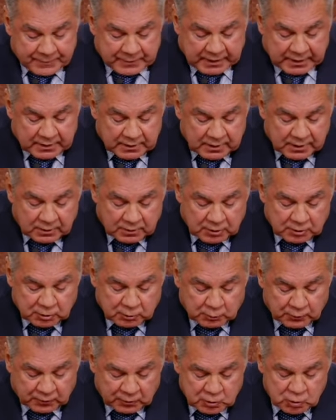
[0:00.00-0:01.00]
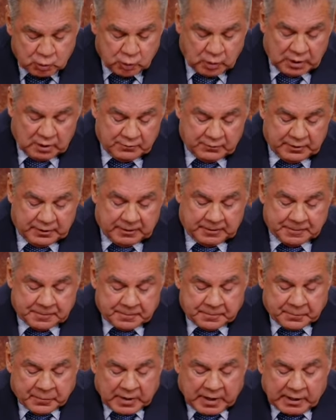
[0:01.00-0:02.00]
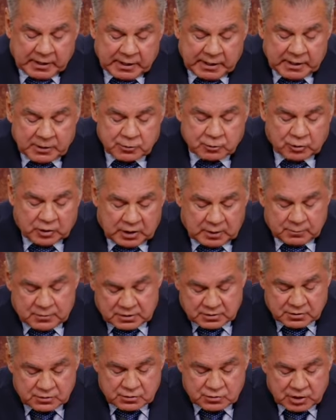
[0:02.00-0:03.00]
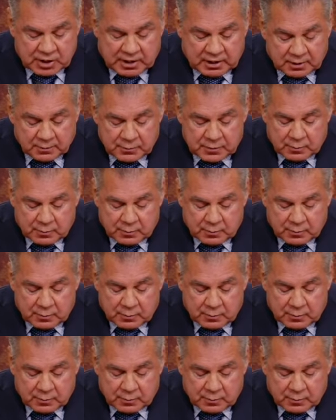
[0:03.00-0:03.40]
And look at verse 12 here. And he dreamed, this is Jacob.